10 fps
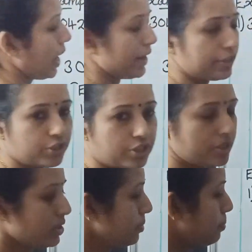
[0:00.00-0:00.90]
Add
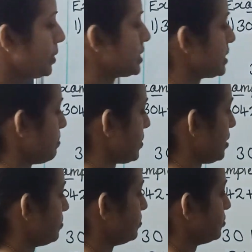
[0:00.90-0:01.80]
it. Plus symbol.
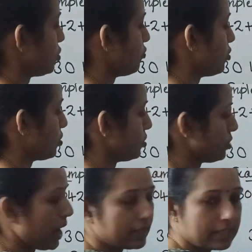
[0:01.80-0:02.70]
Don't forget
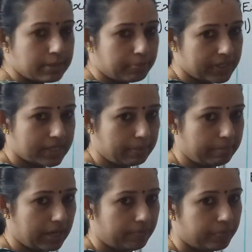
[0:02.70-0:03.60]
to add this plus
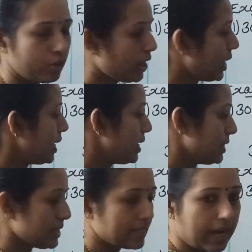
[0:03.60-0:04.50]
symbol. Okay, in
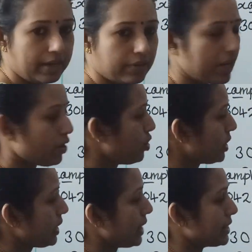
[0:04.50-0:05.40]
this side we
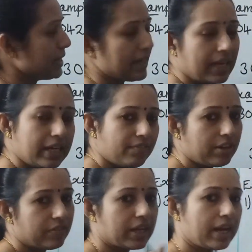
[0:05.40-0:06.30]
already write here.
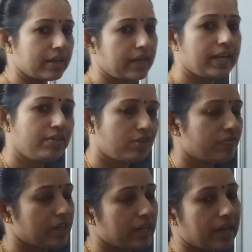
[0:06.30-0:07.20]
Anywhere we
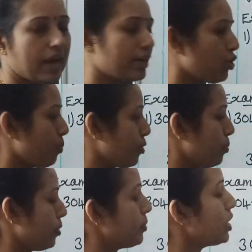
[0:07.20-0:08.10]
can write, no
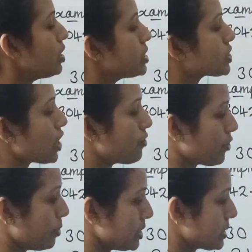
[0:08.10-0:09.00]
problem. Start
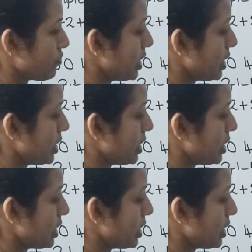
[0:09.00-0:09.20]
from this